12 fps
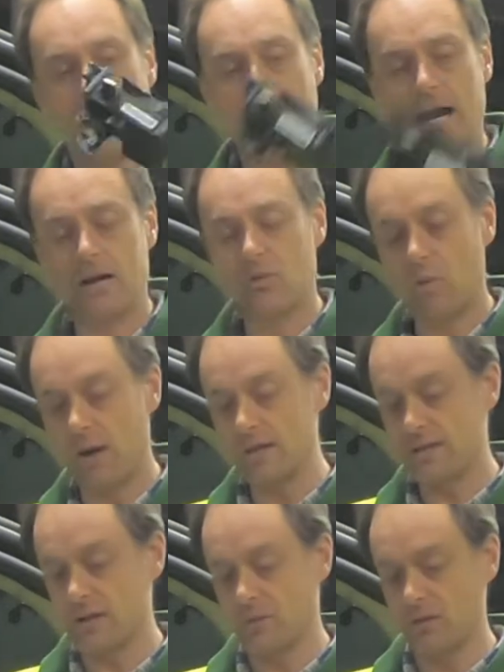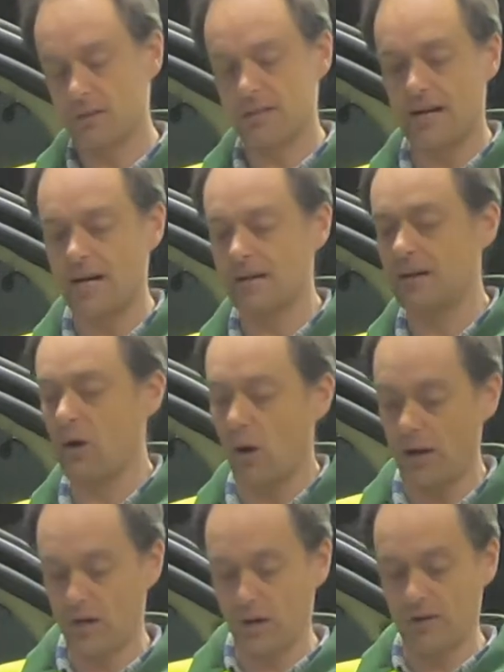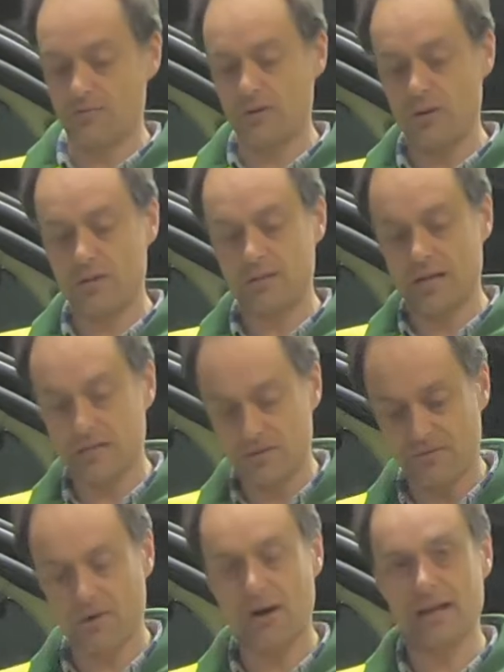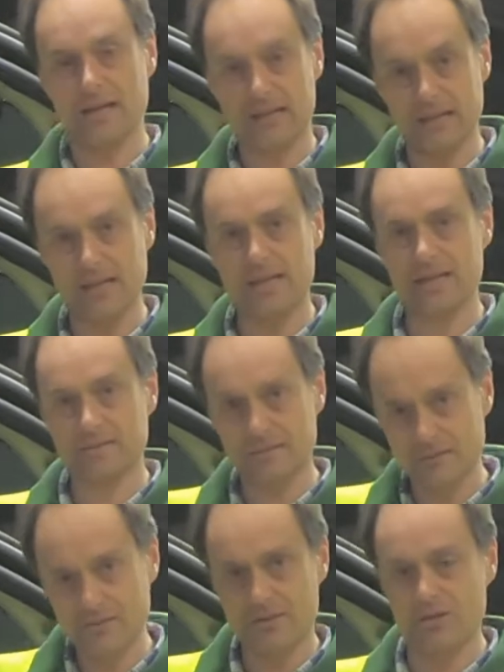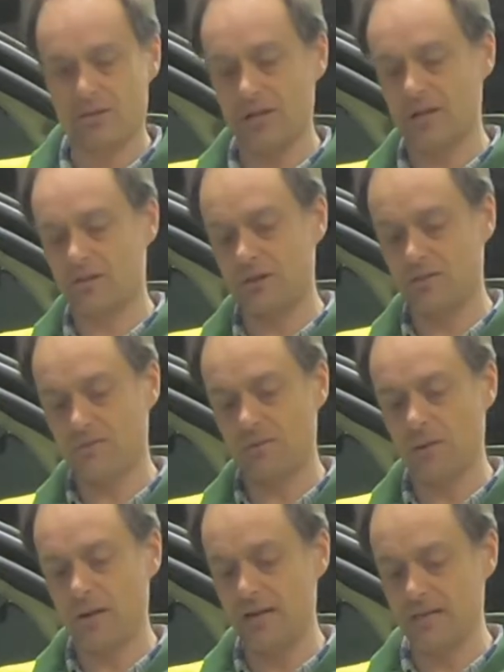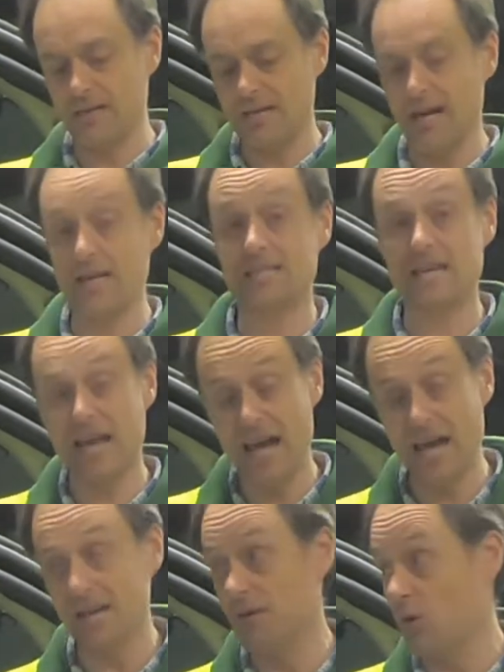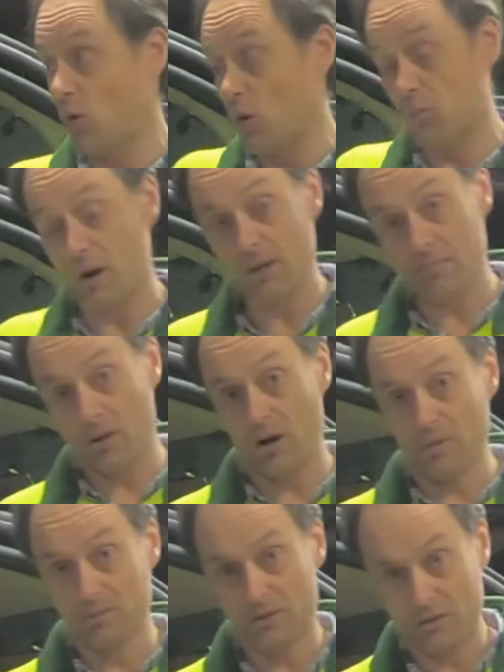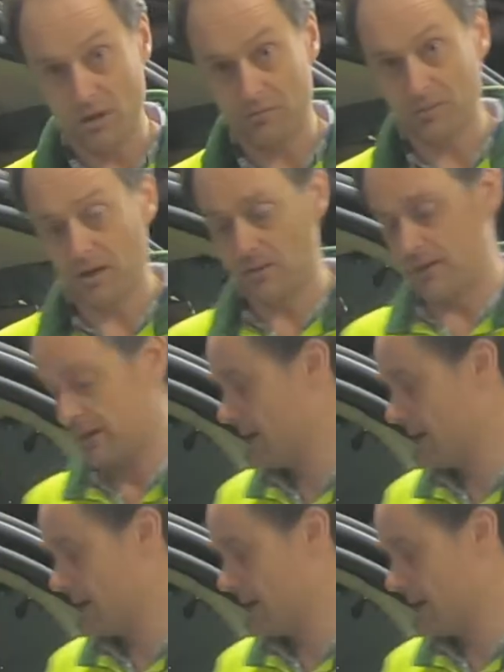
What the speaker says: And once it was done, I got a very satisfying click for my indicators, and all my bulbs stopped blowing.